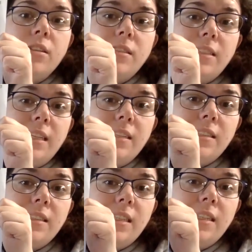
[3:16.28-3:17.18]
T,
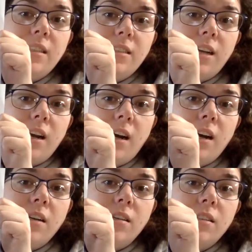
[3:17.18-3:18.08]
T,
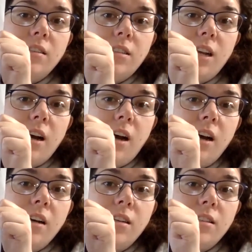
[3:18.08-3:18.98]
Ta,
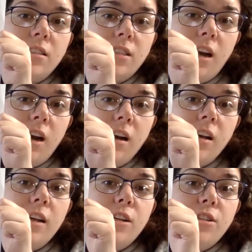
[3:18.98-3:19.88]
Ta, ta.
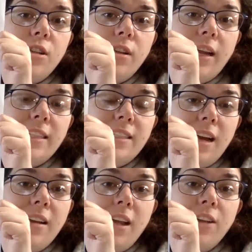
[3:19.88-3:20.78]
So that's
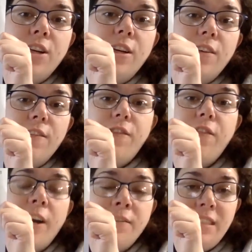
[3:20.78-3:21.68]
another
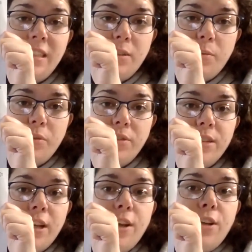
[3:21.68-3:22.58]
five syllables.
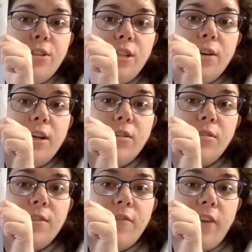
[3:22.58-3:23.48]
So it
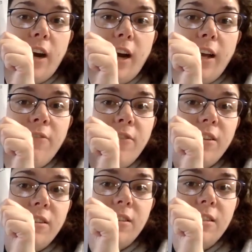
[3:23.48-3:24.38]
goes five,
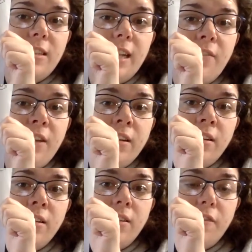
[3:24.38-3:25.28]
seven,
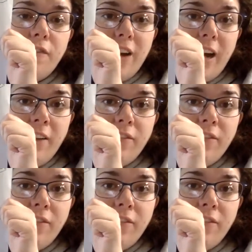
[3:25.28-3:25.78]
five.